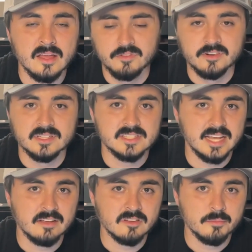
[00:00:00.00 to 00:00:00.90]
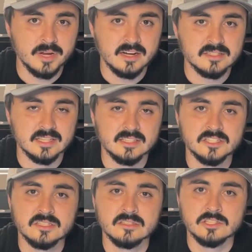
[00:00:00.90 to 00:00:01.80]
But for the sake of comparison, let's
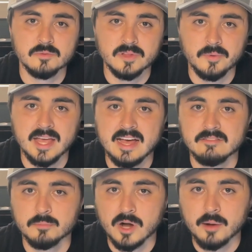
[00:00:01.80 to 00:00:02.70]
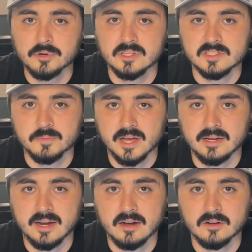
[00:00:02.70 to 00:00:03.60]
just assume that we have a properly
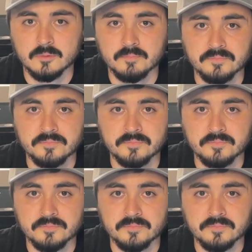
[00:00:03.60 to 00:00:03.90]
spined arrow.